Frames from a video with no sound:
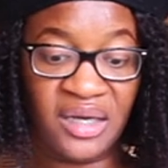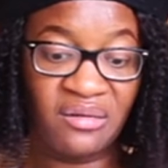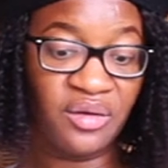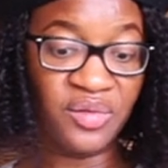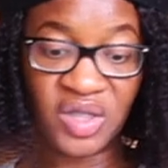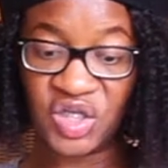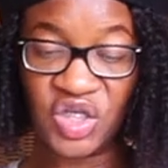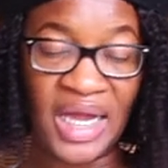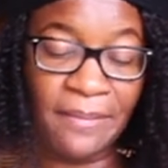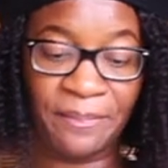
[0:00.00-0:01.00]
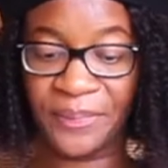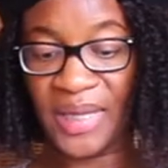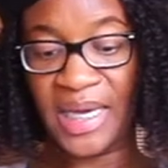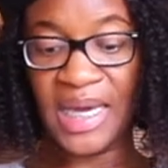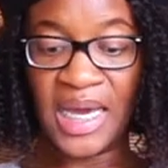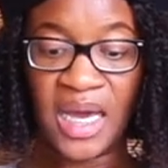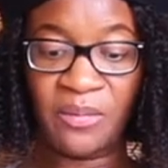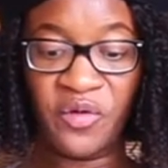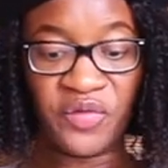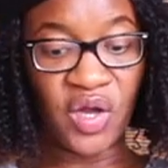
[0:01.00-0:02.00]
you know, it was a good chat.
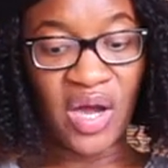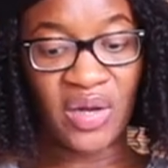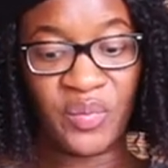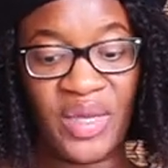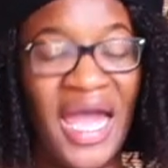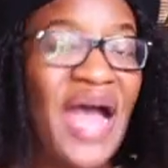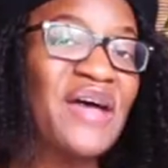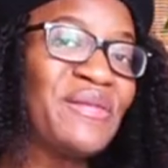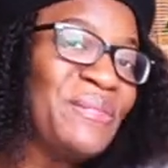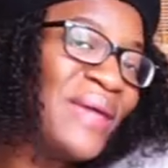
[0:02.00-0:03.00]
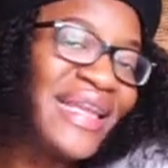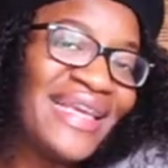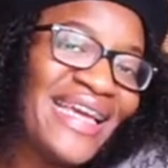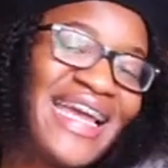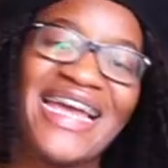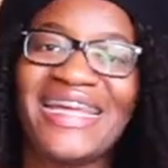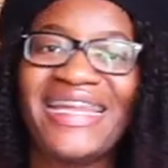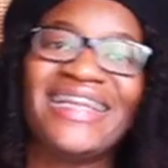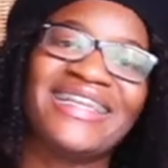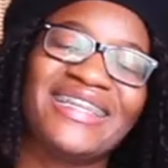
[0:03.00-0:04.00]
Moving on, we have Mehdi
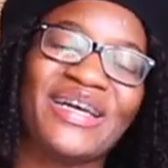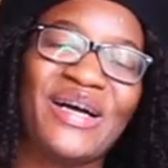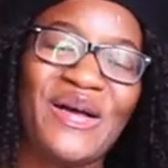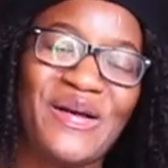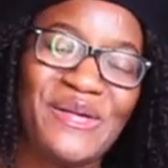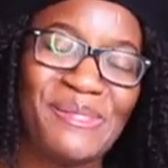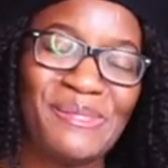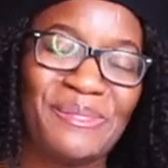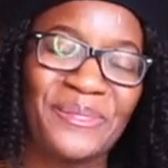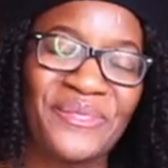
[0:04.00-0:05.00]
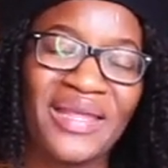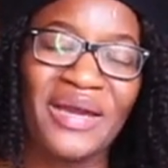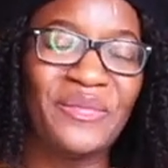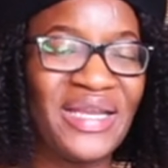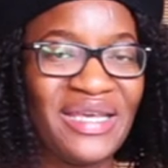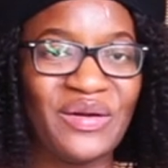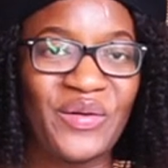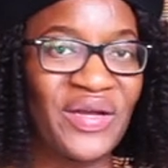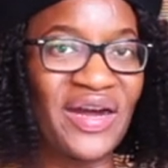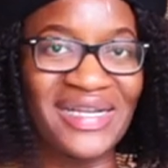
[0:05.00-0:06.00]
and Whitney
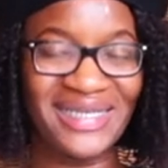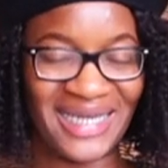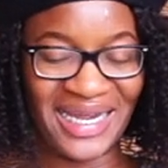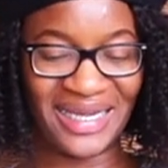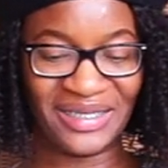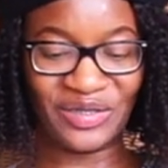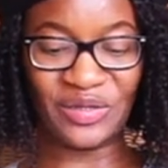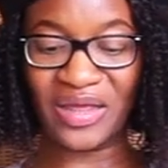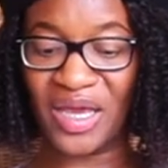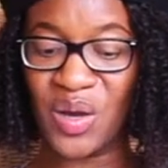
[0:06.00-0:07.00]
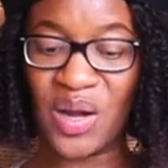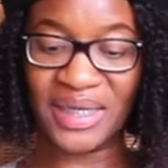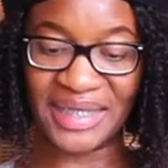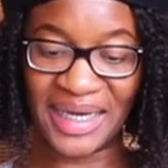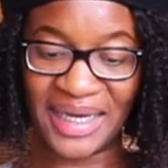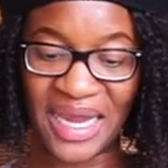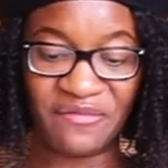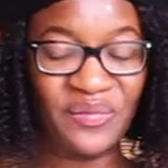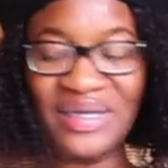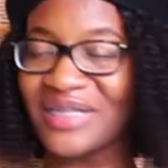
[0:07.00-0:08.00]
going on a date. So they go on a date.
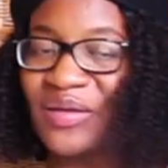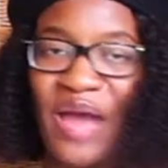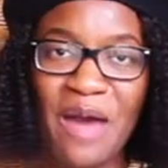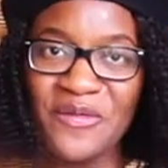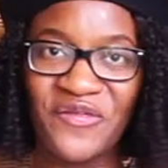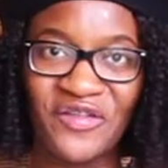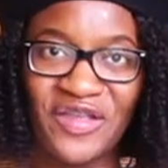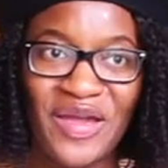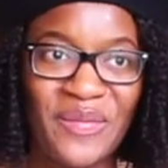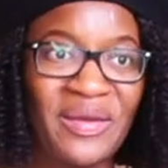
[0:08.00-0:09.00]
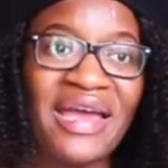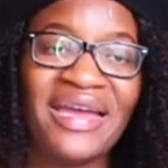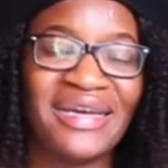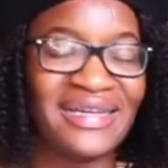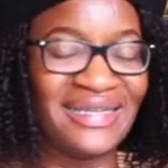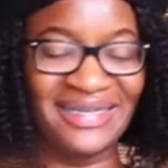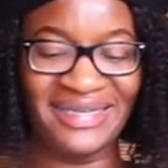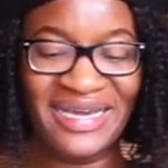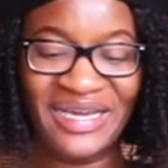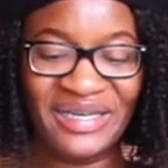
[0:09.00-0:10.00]
Everyone is so happy for them.
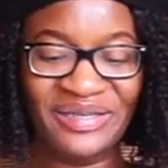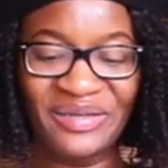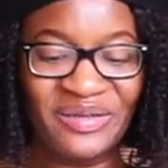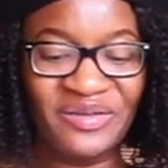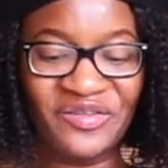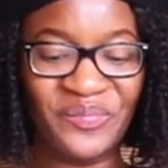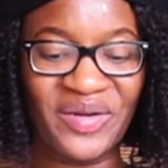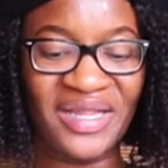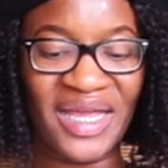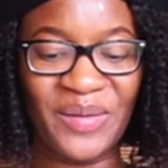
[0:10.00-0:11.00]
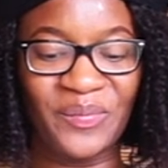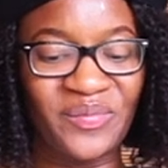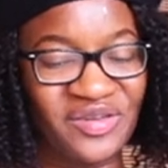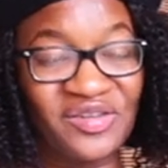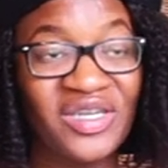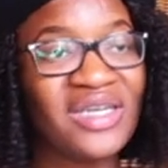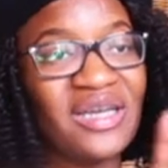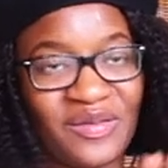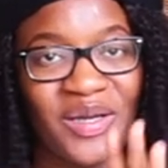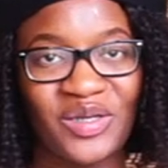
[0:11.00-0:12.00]
And, you know, they just bring like a, she
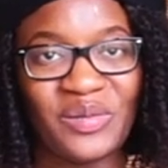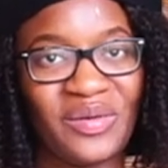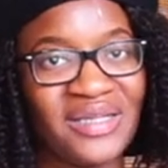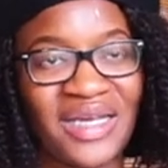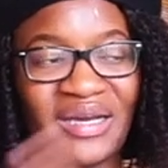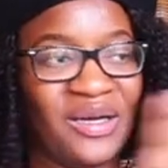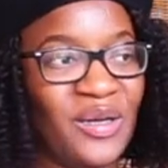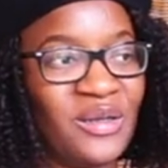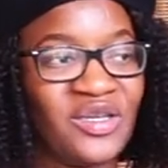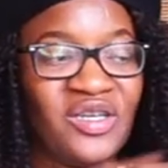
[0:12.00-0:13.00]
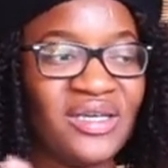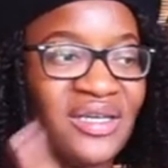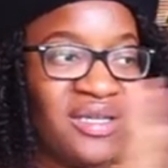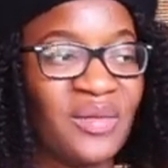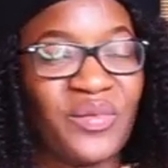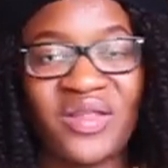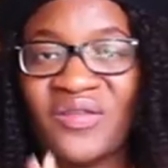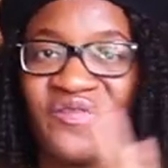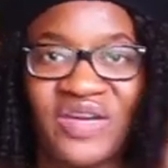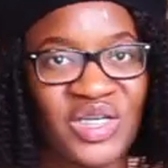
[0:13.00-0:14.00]
especially brings like a, she is a breath
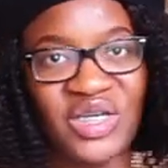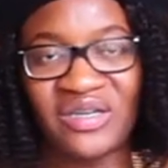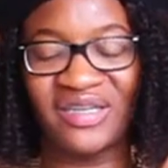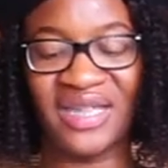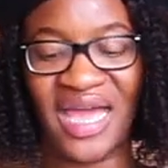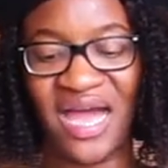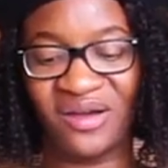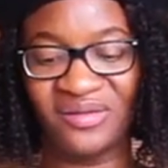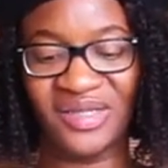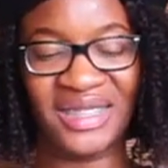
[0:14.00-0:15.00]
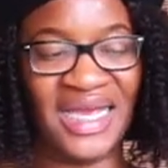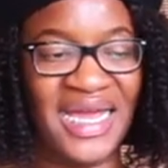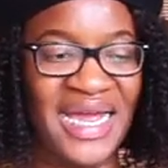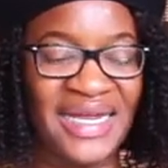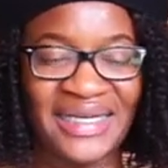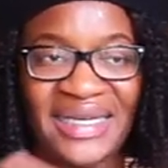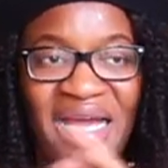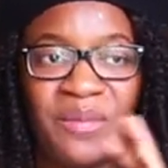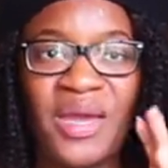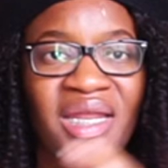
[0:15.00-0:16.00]
of fresh air to the house. And
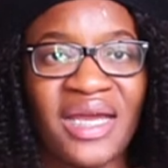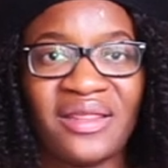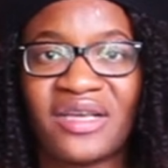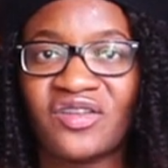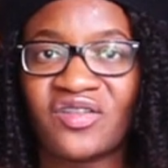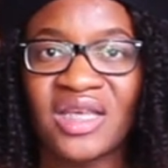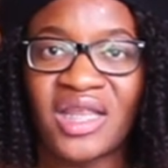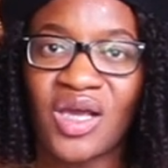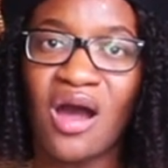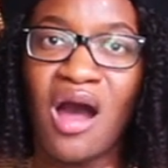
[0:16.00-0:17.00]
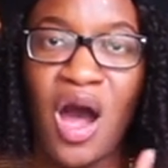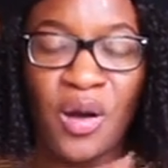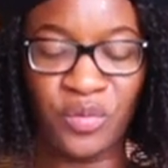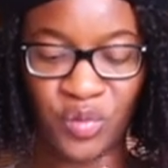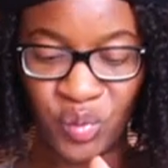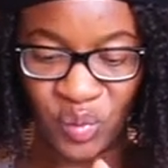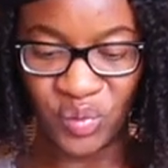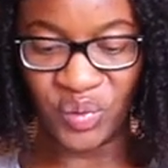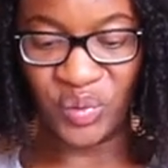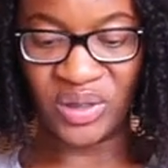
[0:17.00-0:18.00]
Mehdi, I think, is just like the calm,
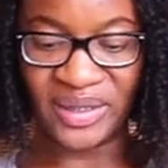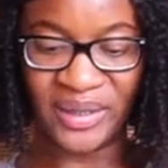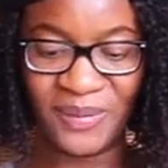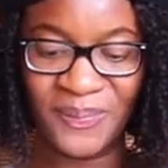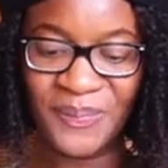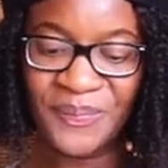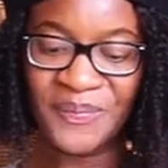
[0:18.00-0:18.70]
cool dude, you know?